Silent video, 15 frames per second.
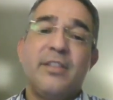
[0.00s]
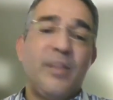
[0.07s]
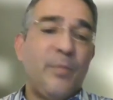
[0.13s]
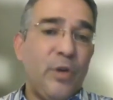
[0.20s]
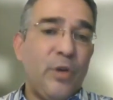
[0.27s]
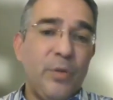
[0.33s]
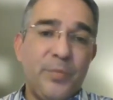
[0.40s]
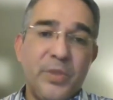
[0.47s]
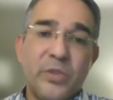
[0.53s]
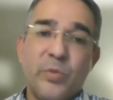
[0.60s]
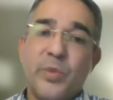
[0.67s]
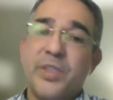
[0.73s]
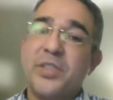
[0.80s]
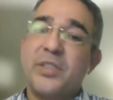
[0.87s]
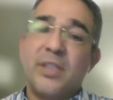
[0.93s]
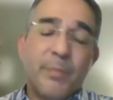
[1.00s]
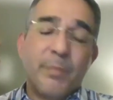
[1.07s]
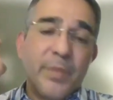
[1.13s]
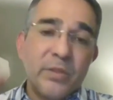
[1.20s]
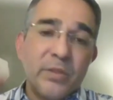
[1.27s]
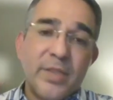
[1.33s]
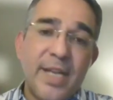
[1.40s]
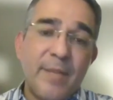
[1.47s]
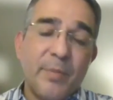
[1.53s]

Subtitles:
The purpose was to build